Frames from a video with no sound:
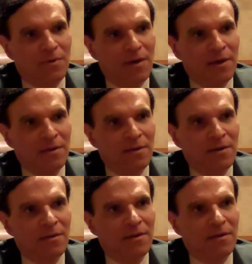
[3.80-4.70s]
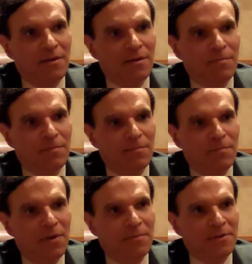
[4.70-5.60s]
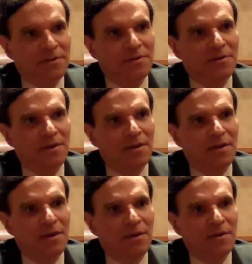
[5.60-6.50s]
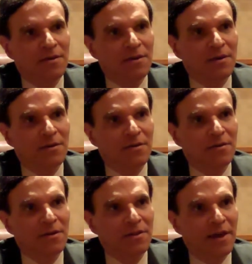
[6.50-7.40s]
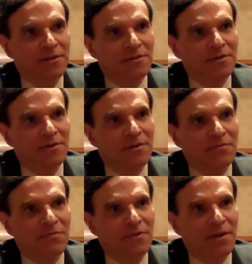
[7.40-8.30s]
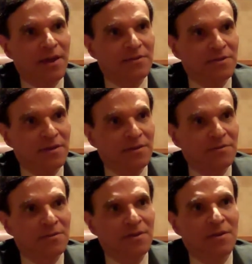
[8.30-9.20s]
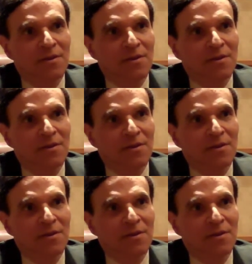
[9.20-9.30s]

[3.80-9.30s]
I published a collection of essays.